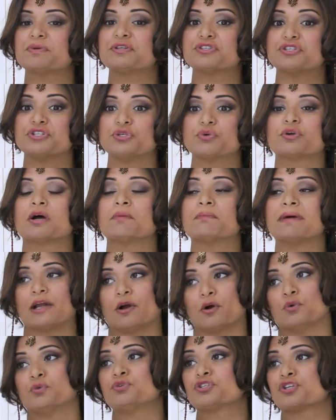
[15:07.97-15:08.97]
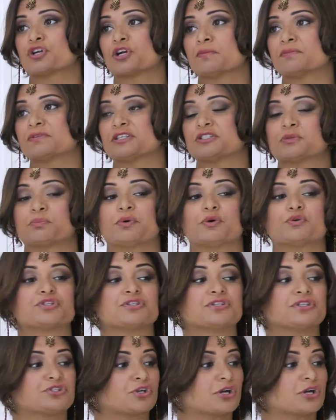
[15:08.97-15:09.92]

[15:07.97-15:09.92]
but to do it on my own terms as opposed to the